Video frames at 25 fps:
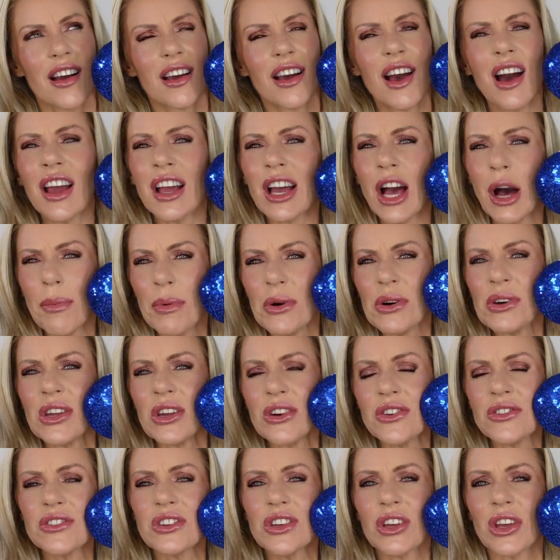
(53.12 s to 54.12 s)
a couple
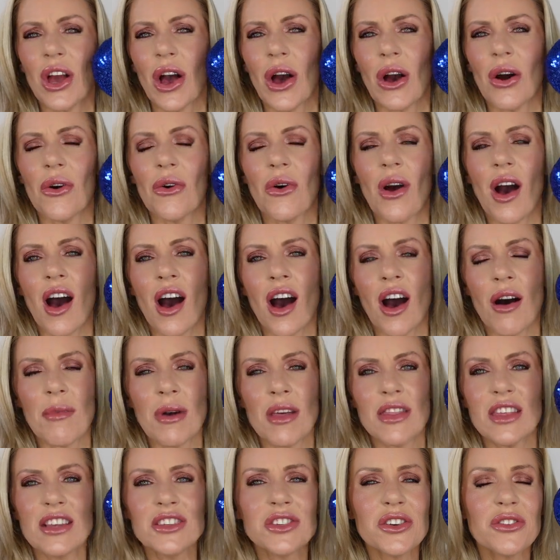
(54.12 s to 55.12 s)
years ago. Um,
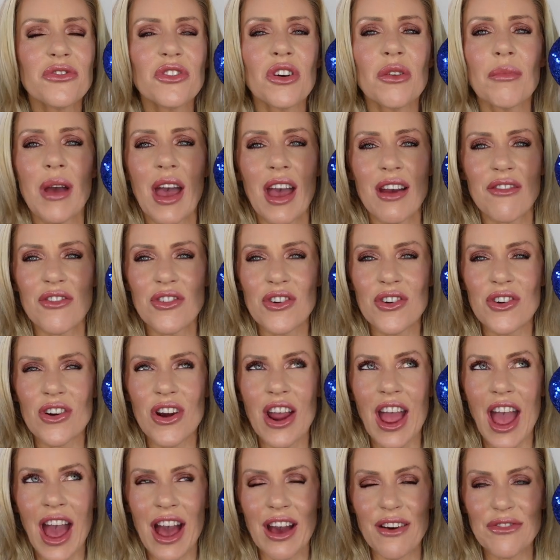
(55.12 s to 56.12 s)
these are from
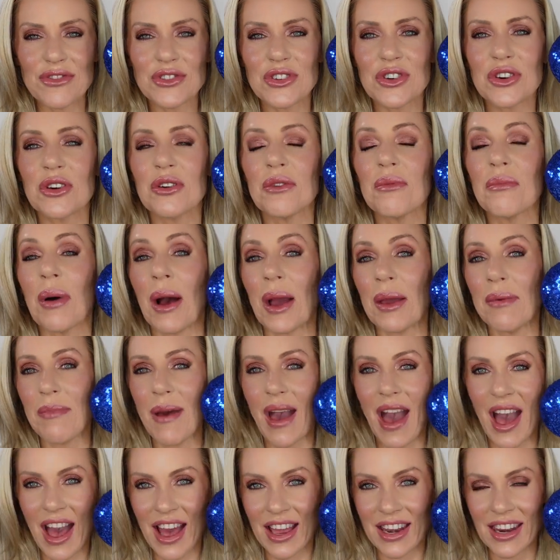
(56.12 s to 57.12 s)
Ever After by
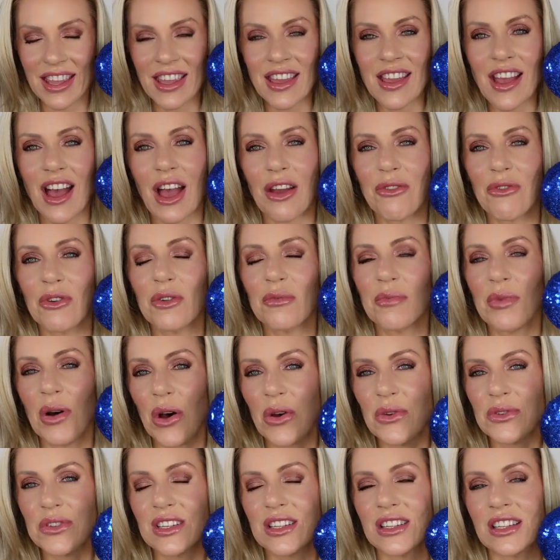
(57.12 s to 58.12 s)
Patti. I will
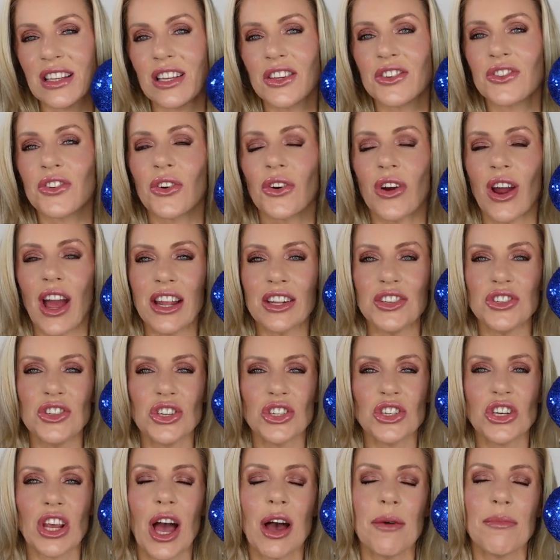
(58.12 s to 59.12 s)
post a link to her Etsy
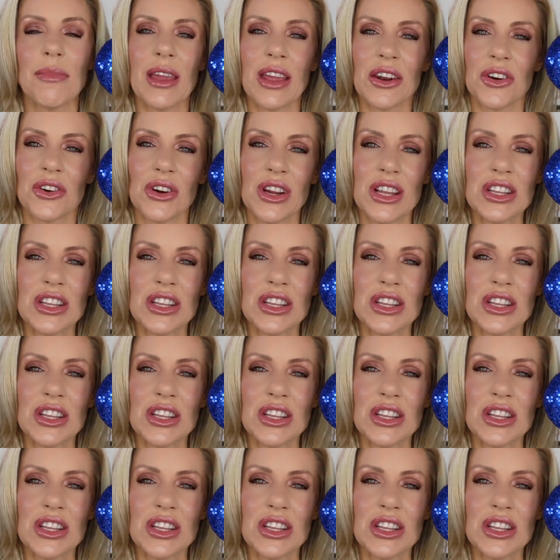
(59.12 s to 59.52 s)
shop and her